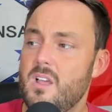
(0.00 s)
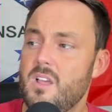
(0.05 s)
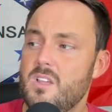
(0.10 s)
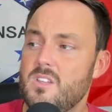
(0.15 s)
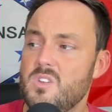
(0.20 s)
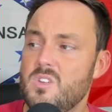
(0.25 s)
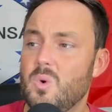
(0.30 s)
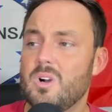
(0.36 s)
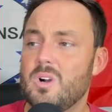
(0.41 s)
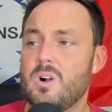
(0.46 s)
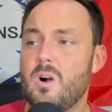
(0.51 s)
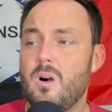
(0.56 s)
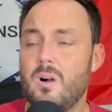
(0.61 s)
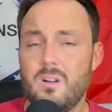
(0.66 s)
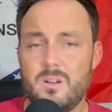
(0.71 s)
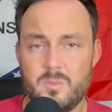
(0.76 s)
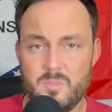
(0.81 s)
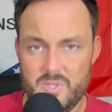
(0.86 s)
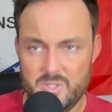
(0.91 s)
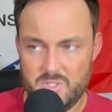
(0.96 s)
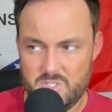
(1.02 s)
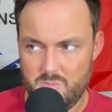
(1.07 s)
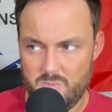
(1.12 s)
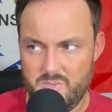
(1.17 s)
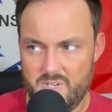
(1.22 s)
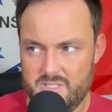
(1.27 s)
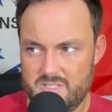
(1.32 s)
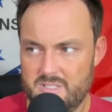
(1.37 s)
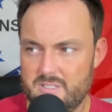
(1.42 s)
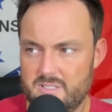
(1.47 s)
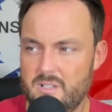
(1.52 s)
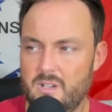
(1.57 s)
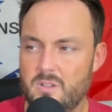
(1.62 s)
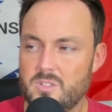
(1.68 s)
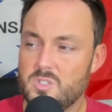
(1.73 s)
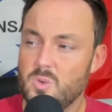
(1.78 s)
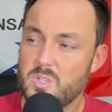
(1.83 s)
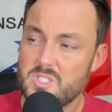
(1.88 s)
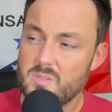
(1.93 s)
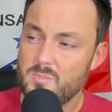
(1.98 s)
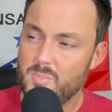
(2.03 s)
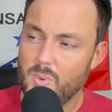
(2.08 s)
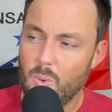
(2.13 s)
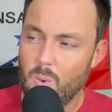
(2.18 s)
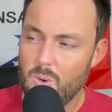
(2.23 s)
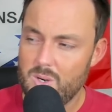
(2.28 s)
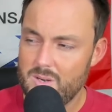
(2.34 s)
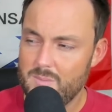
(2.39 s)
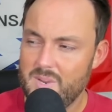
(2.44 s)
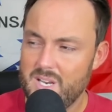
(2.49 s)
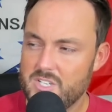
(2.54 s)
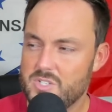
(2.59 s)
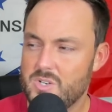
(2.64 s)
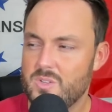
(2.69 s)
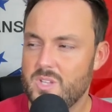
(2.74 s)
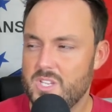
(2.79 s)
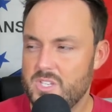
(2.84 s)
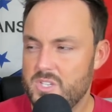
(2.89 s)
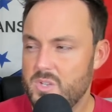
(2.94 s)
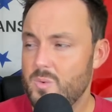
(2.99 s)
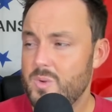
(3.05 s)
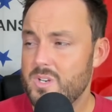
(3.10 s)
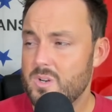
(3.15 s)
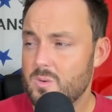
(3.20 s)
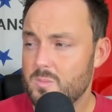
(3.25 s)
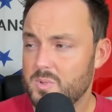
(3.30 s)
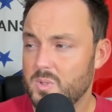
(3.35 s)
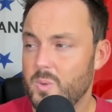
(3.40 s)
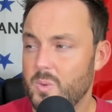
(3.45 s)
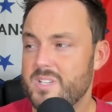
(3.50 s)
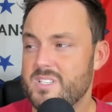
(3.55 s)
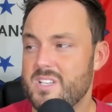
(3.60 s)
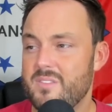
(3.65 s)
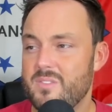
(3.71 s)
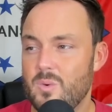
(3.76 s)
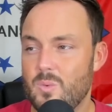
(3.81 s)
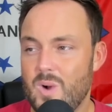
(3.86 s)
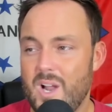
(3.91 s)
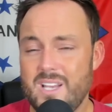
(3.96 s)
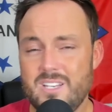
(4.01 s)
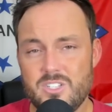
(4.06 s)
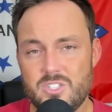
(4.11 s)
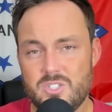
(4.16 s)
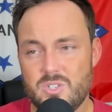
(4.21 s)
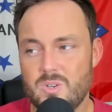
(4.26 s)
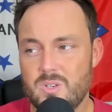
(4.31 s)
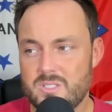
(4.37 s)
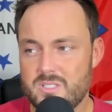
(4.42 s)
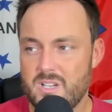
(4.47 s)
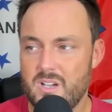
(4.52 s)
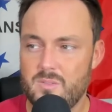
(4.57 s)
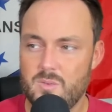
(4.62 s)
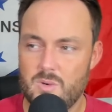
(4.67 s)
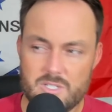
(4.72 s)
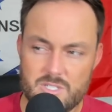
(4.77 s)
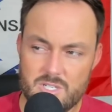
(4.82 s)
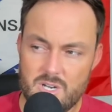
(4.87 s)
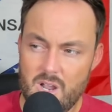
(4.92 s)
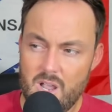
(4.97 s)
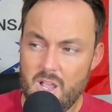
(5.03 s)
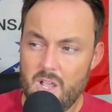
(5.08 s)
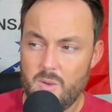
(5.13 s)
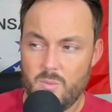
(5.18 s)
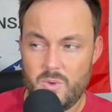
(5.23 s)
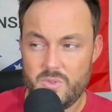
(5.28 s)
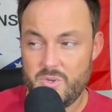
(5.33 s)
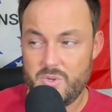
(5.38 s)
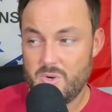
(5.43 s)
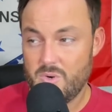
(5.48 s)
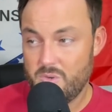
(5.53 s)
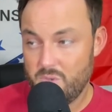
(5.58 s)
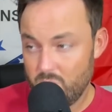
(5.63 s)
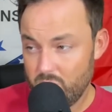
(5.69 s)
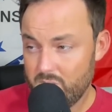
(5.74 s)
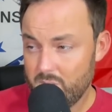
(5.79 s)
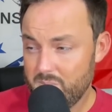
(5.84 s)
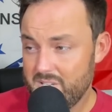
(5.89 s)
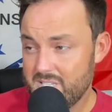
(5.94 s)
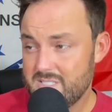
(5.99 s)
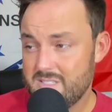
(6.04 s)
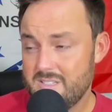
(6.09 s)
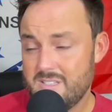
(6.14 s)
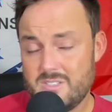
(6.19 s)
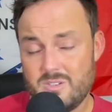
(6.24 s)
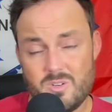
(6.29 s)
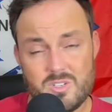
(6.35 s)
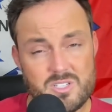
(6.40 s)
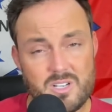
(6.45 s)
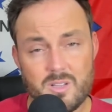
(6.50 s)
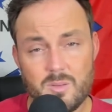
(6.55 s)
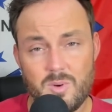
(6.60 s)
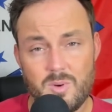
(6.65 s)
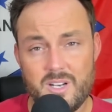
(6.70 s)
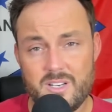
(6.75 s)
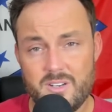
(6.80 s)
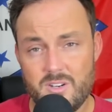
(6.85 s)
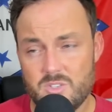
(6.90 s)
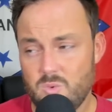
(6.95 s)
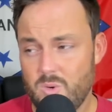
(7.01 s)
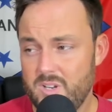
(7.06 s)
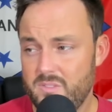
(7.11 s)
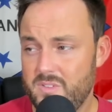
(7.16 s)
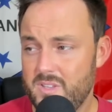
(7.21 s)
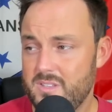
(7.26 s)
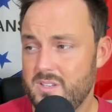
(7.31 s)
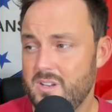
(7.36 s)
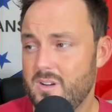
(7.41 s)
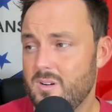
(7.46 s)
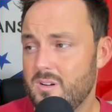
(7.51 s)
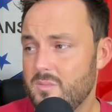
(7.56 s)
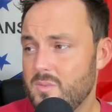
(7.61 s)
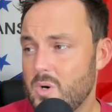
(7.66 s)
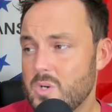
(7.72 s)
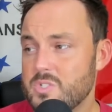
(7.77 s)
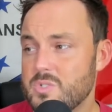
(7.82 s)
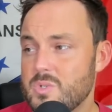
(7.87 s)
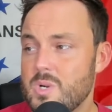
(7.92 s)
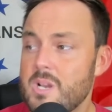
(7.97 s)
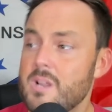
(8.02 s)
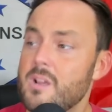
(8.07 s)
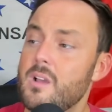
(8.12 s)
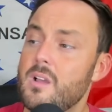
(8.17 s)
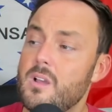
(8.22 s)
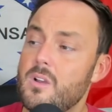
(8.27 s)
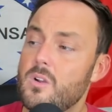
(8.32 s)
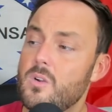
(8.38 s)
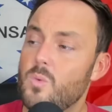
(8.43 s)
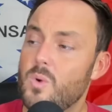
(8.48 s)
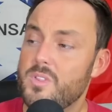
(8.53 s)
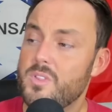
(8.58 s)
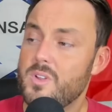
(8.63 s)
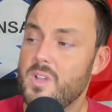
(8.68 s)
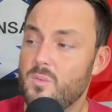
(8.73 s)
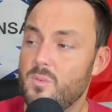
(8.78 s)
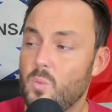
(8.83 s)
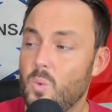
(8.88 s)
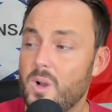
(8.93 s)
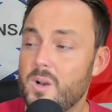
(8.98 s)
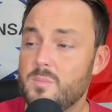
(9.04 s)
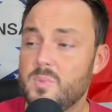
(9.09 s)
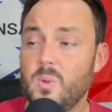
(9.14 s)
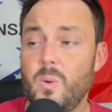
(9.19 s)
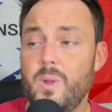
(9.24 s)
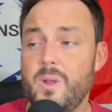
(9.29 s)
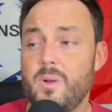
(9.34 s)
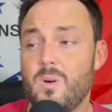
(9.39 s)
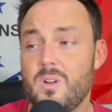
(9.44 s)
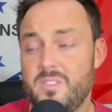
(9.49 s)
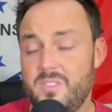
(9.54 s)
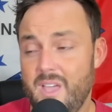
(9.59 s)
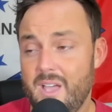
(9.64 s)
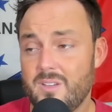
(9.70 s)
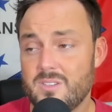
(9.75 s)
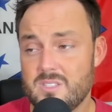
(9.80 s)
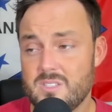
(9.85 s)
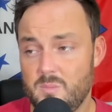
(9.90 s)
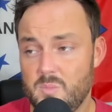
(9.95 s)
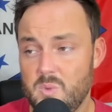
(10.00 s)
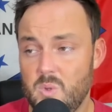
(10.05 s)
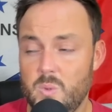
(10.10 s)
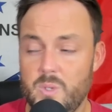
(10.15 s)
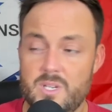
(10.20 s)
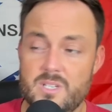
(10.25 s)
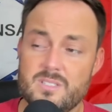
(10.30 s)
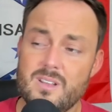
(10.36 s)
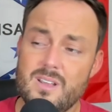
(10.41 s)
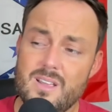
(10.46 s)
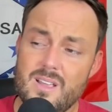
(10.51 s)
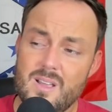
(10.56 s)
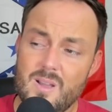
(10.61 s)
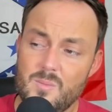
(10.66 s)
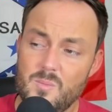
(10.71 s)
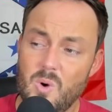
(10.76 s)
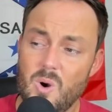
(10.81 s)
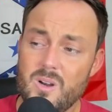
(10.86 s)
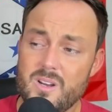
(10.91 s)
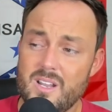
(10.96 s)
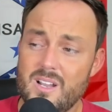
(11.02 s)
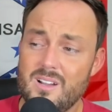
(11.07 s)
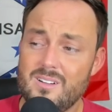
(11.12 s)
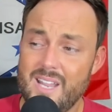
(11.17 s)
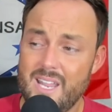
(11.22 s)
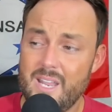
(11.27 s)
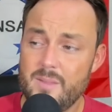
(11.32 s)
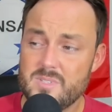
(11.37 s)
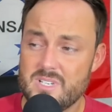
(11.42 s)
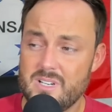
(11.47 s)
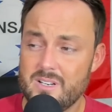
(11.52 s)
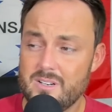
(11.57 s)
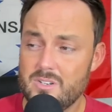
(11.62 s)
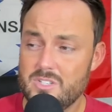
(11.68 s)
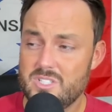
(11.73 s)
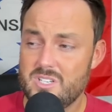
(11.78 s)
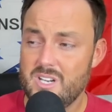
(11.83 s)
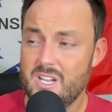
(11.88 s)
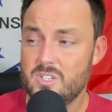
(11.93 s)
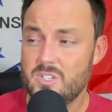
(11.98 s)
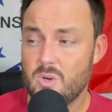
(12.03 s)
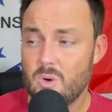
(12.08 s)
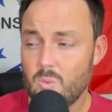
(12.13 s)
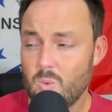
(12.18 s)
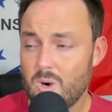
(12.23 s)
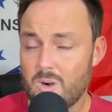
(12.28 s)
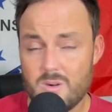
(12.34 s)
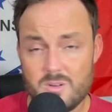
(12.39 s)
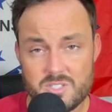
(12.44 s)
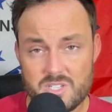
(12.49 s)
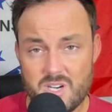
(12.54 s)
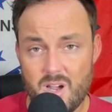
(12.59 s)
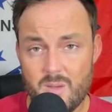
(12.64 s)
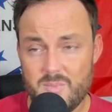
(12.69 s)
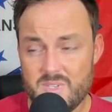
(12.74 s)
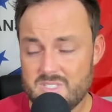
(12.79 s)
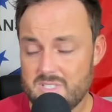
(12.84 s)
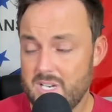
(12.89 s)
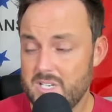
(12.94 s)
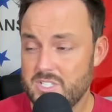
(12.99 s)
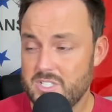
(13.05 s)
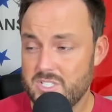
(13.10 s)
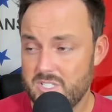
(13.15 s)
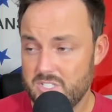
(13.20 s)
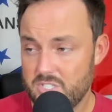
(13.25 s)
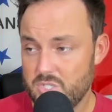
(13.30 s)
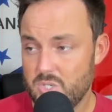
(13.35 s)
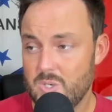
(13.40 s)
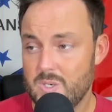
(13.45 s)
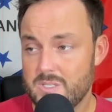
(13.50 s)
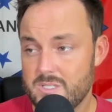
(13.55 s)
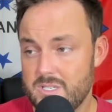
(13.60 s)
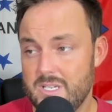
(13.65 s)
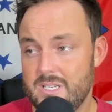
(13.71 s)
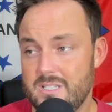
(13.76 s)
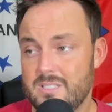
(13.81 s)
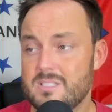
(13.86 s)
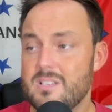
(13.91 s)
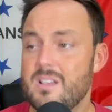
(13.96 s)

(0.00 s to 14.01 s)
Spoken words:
You work hard to build your business, though, so it's important to make sure that you and your employees have the right insurance coverage. Whether you're new to the business or celebrating your 25th year anniversary, whether you have one employee or 1,000 employees, Markel aims to understand your workers' compensation insurance needs.